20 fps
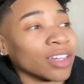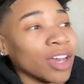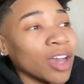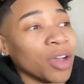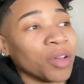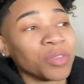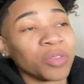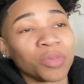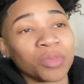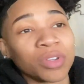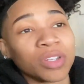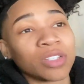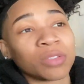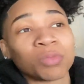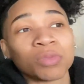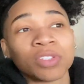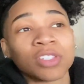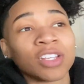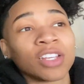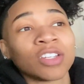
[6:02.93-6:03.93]
i'm the one that's
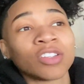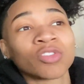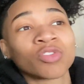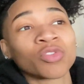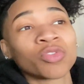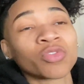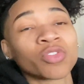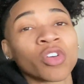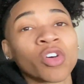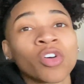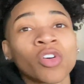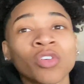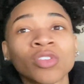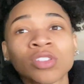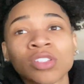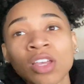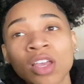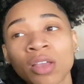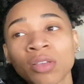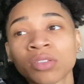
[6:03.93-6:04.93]
been telling the truth the whole
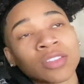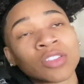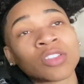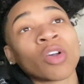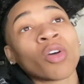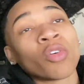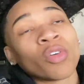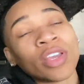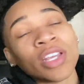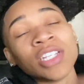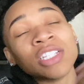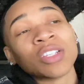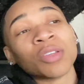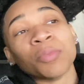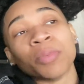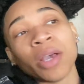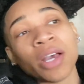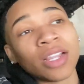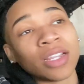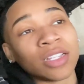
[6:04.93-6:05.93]
time so
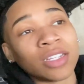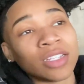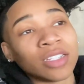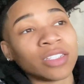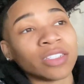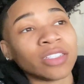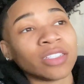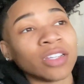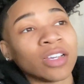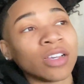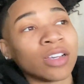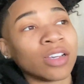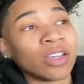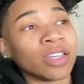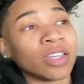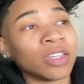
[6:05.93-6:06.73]
isabella uh,